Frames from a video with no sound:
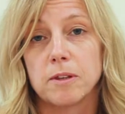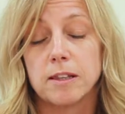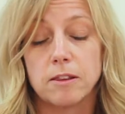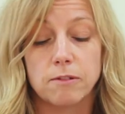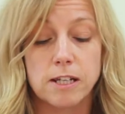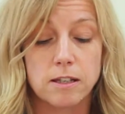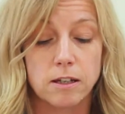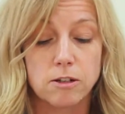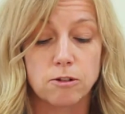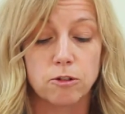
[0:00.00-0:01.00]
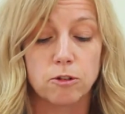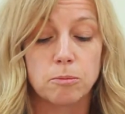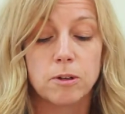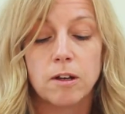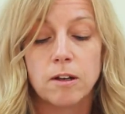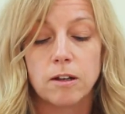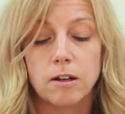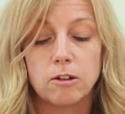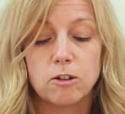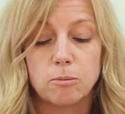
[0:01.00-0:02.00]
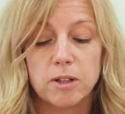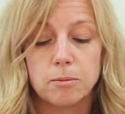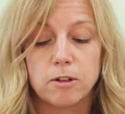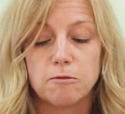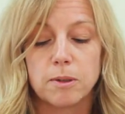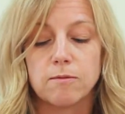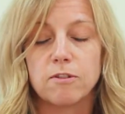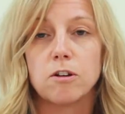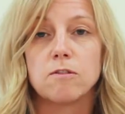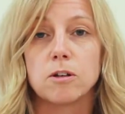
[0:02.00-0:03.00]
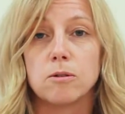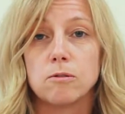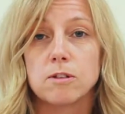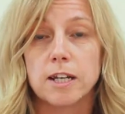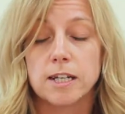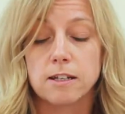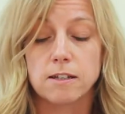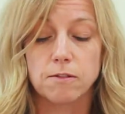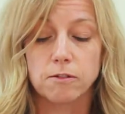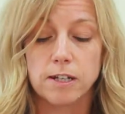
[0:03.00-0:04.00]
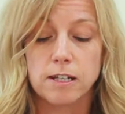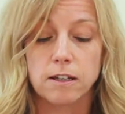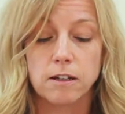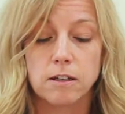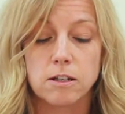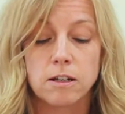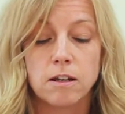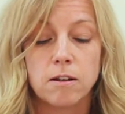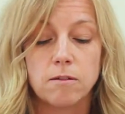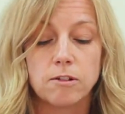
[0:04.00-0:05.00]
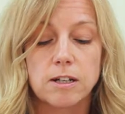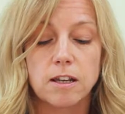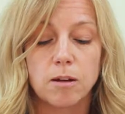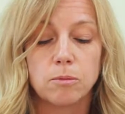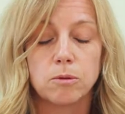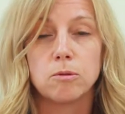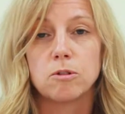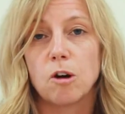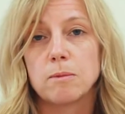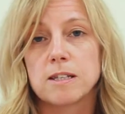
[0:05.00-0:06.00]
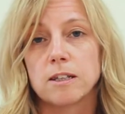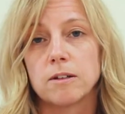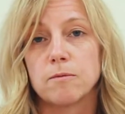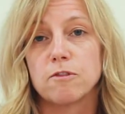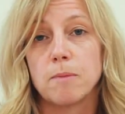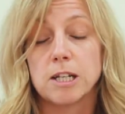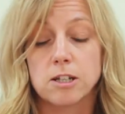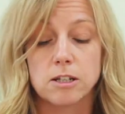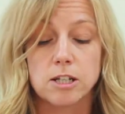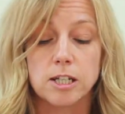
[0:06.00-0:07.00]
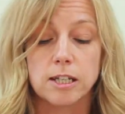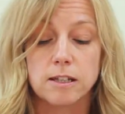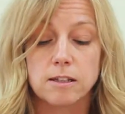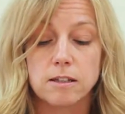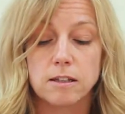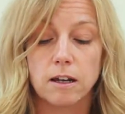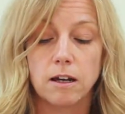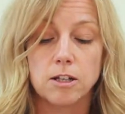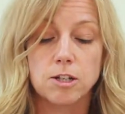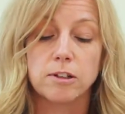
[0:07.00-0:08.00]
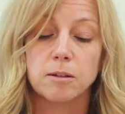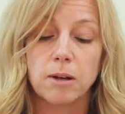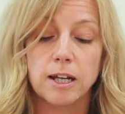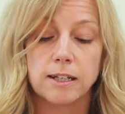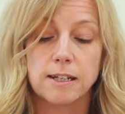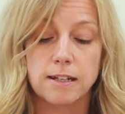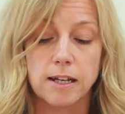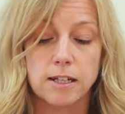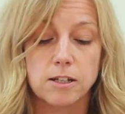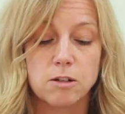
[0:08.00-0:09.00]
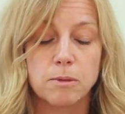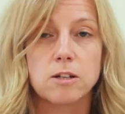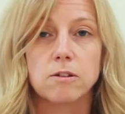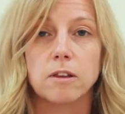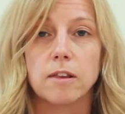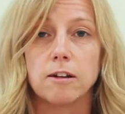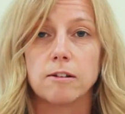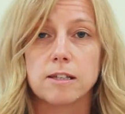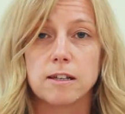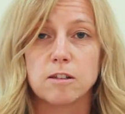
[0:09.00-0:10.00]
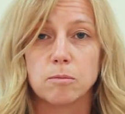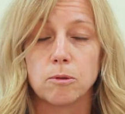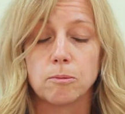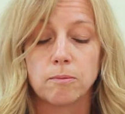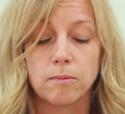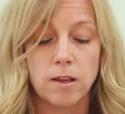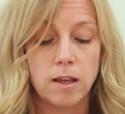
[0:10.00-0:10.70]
within the research group, local people have been involved at all stages of the research. For example, commenting on information sheets during the planning stage to make sure that they are accessible.